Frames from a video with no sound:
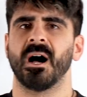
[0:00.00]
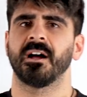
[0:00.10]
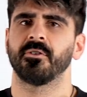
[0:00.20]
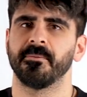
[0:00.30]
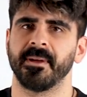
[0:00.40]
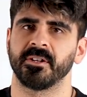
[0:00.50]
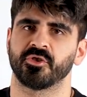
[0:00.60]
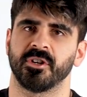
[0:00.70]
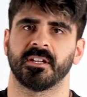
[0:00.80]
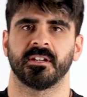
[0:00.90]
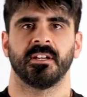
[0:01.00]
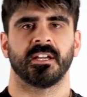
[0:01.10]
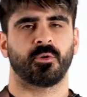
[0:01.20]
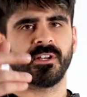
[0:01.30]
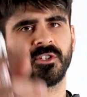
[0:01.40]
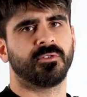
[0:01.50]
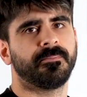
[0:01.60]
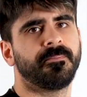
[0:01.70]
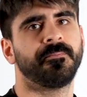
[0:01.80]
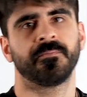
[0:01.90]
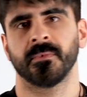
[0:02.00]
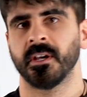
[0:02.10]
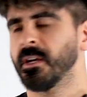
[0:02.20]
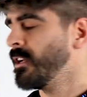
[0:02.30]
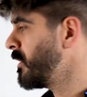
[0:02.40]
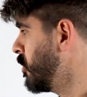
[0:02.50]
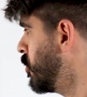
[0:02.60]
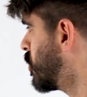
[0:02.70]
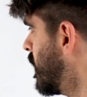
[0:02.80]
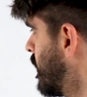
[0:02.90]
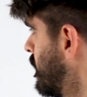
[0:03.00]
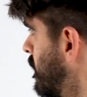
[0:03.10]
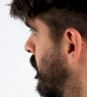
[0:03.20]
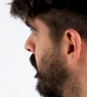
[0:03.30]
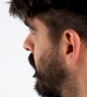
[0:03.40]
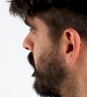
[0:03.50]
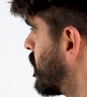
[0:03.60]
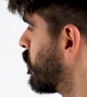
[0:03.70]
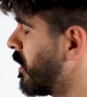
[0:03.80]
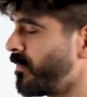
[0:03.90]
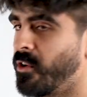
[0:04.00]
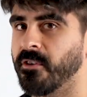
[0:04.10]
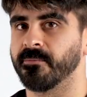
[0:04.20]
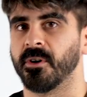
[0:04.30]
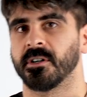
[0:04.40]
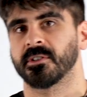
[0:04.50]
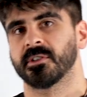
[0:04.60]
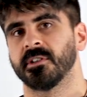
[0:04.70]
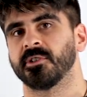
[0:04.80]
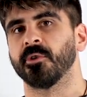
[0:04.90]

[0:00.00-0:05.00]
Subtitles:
parametric equation. Usually, these are worth a lot of marks.